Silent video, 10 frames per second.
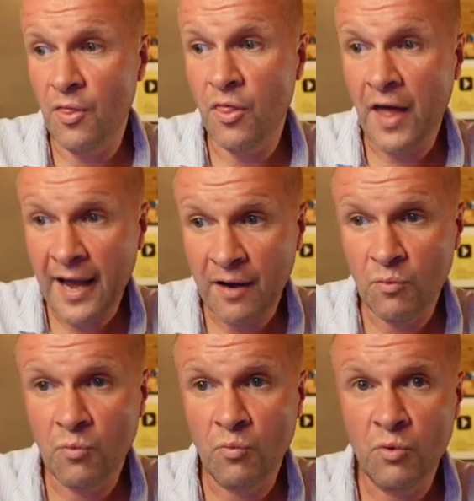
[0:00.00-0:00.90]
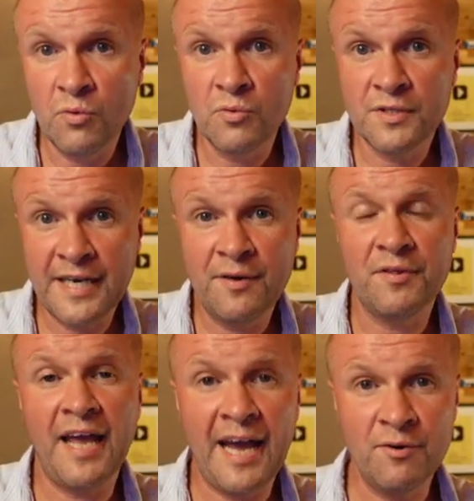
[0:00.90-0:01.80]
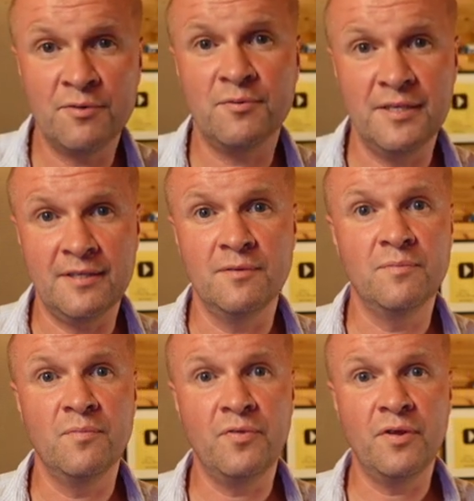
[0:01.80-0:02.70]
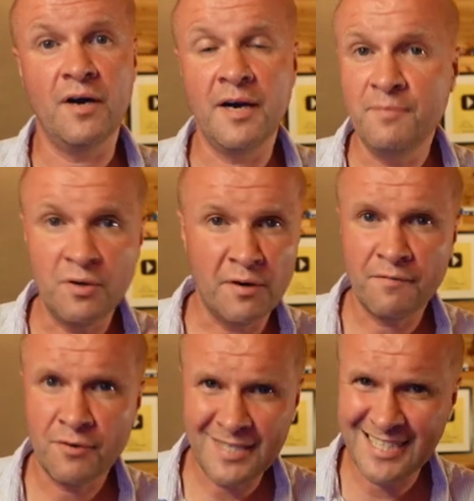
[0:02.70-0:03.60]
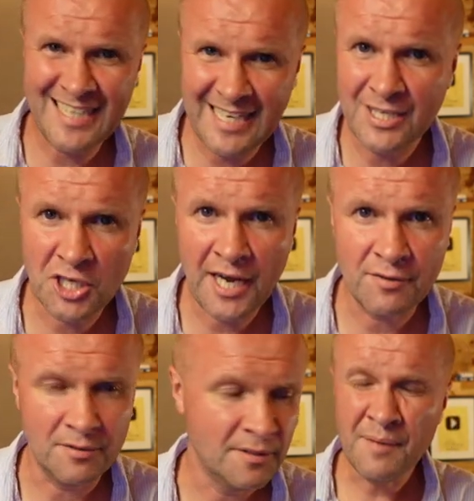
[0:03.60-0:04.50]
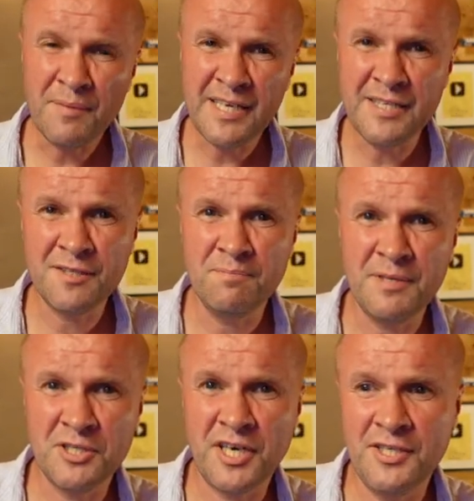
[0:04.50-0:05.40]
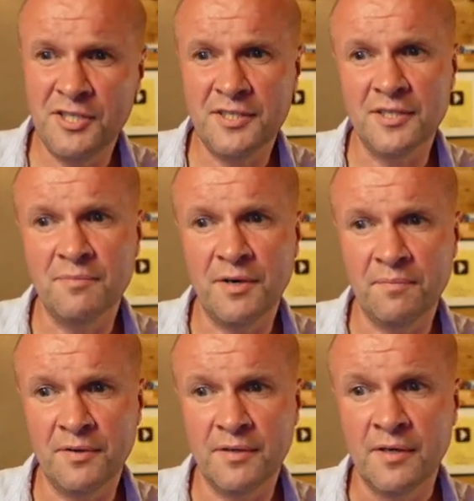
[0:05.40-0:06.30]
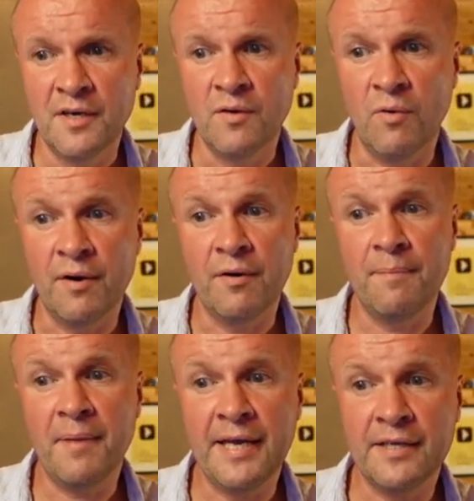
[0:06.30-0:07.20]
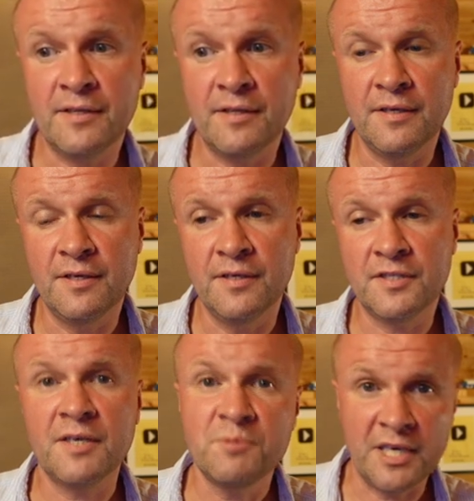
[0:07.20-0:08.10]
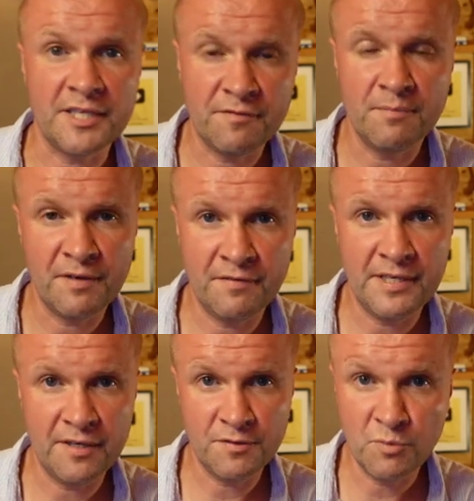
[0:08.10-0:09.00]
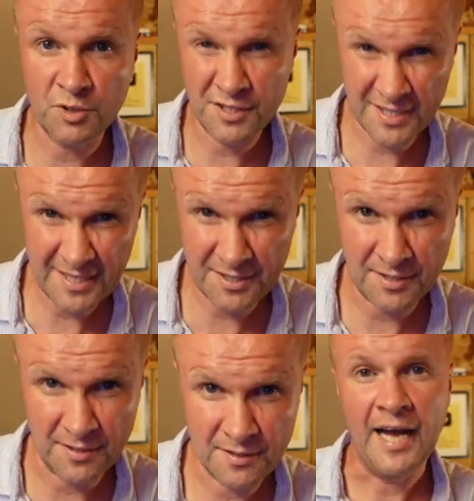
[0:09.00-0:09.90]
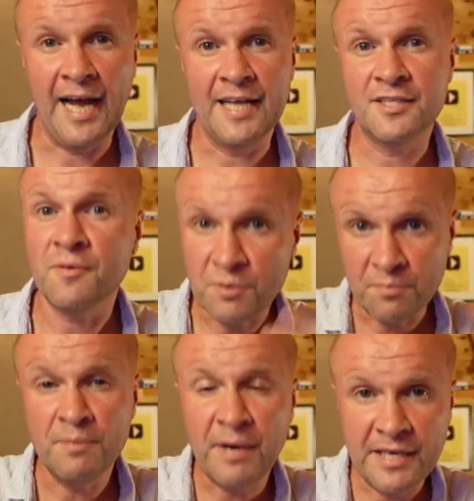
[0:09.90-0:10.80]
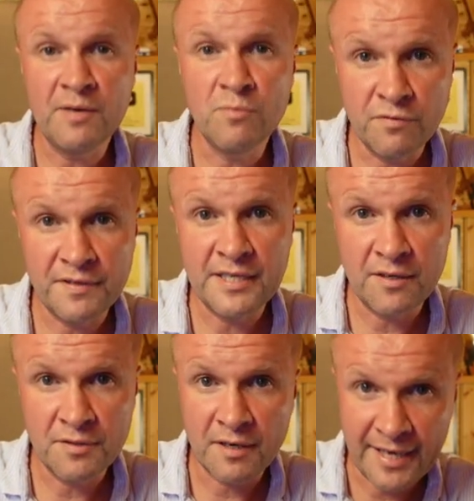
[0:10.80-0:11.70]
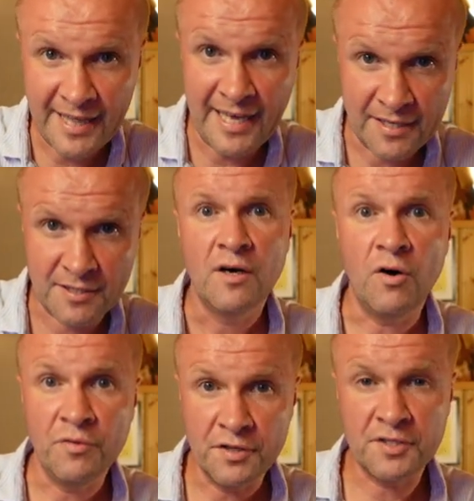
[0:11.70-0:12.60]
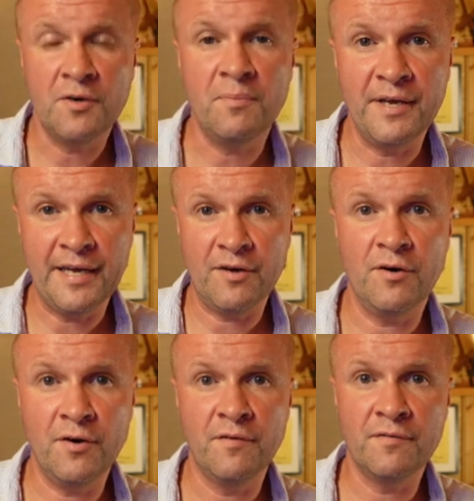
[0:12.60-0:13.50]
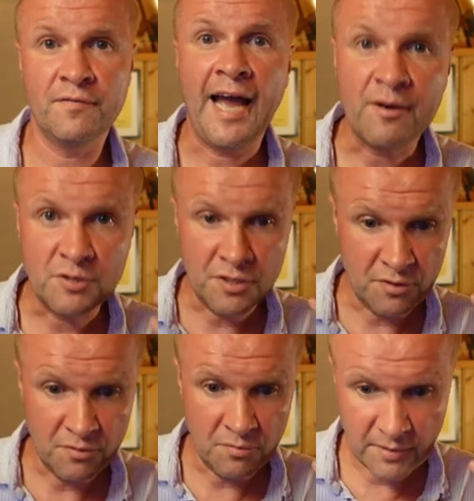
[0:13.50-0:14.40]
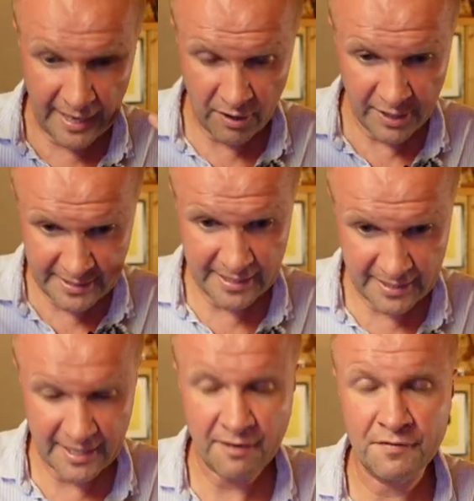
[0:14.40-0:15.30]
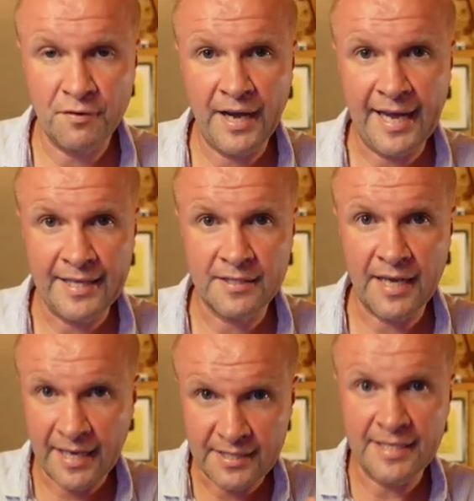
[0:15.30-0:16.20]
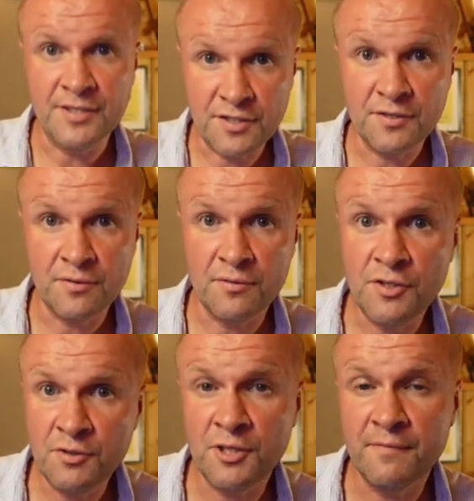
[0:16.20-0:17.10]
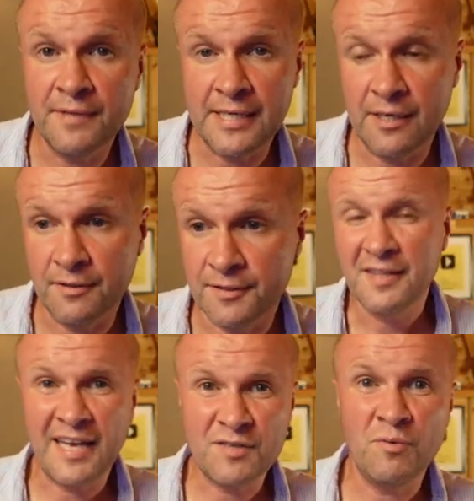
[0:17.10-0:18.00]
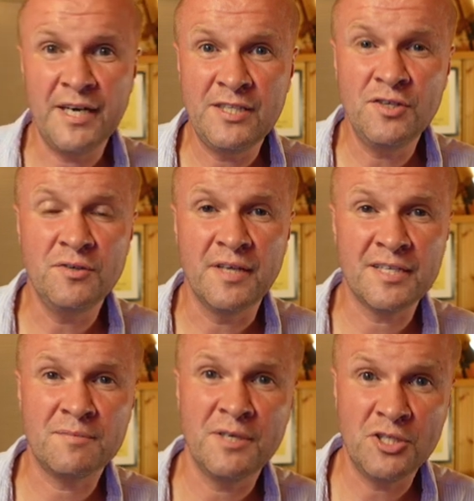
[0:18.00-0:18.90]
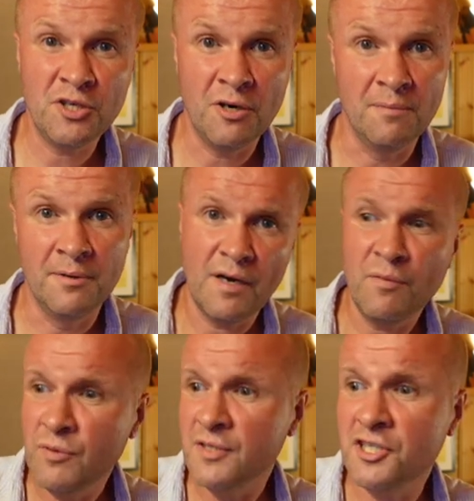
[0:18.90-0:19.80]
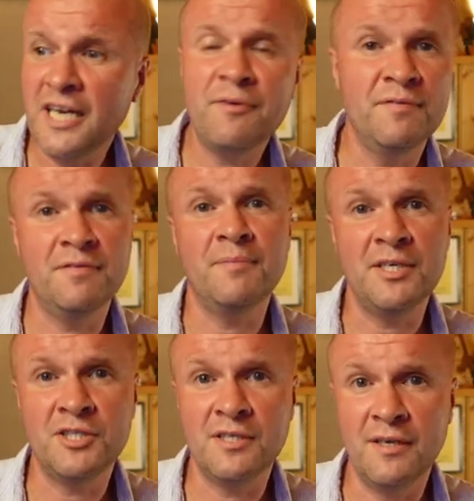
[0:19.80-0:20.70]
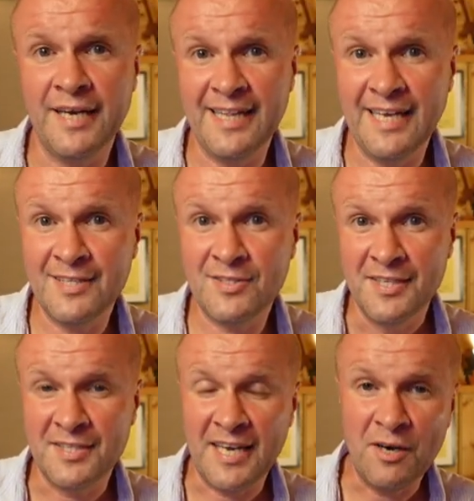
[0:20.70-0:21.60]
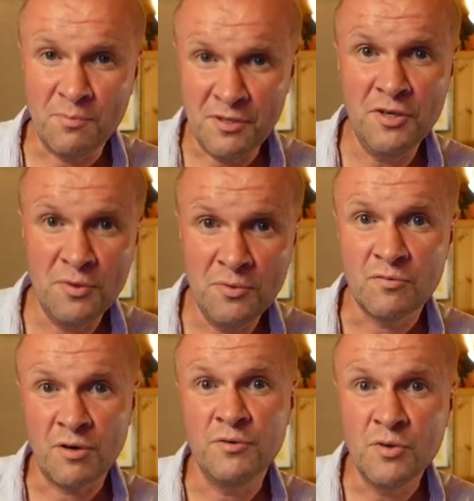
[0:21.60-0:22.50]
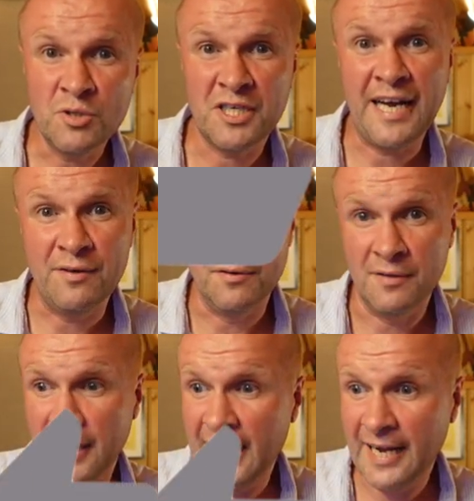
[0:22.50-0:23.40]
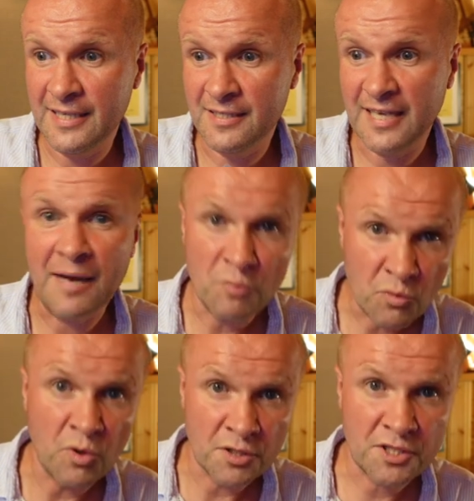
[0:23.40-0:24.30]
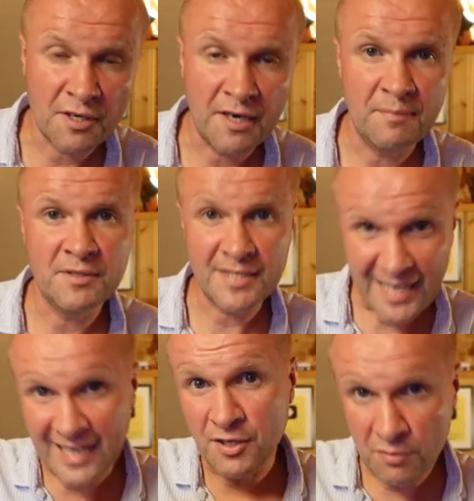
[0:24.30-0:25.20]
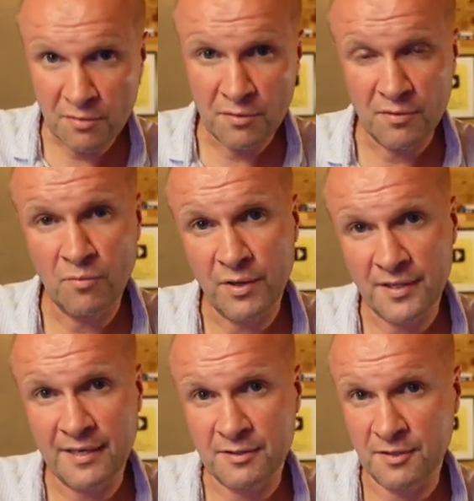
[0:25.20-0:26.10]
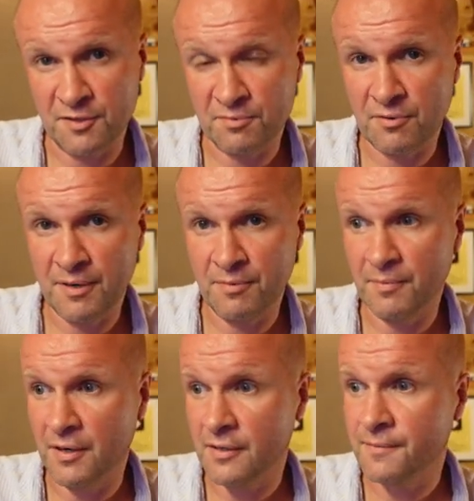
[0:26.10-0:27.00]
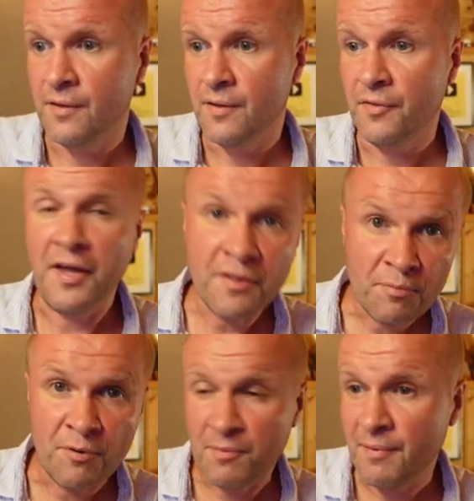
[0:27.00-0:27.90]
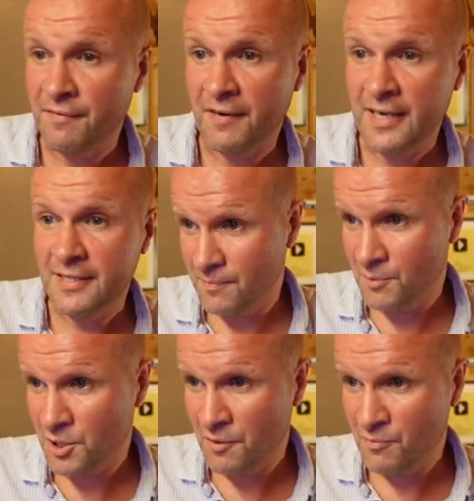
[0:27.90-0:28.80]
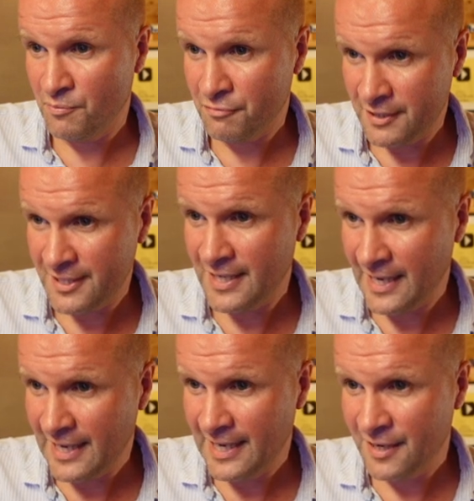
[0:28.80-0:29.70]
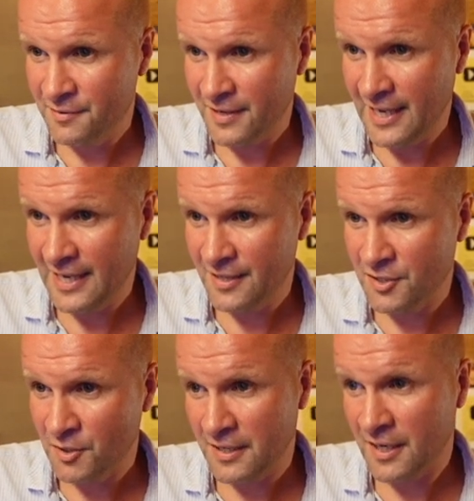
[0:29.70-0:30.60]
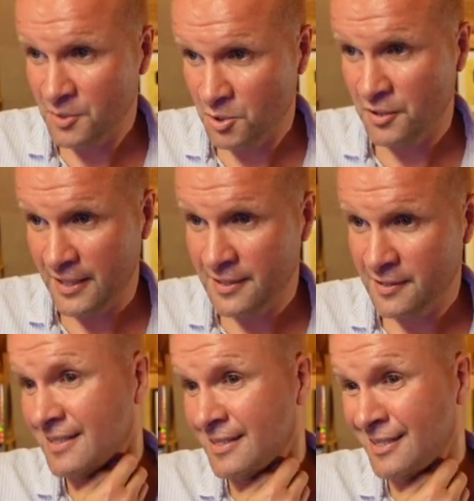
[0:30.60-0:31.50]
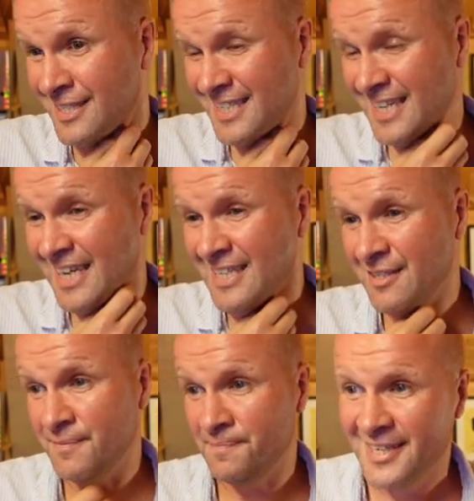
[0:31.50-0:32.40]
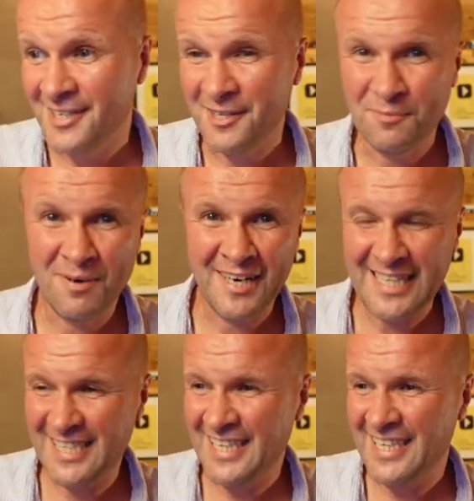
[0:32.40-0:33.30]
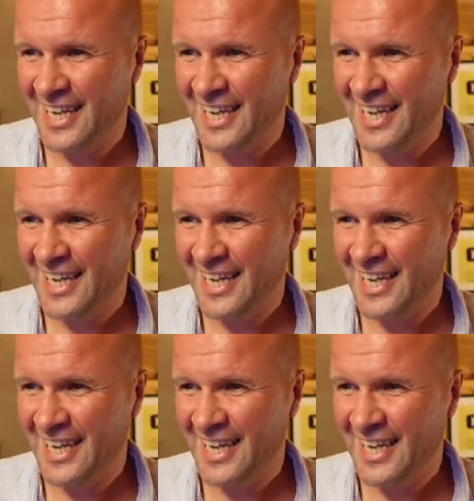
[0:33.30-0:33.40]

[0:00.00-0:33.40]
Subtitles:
That will tell the algorithm that I'm not a very sticky channel. I'm making some big changes at the moment where I make the subjects of my videos more consistent. And so I'm going to be making more videos like this on the topic of how do you get ideas out of your head and into YouTube videos. That's what I do, that's my job. I want to share information like this to help you grow your channel and get more watch time and to get you through the 1,000 subscriber mark. The other problem I face, shown pretty clearly over here, the top countries, the United Kingdom, good old Blighty,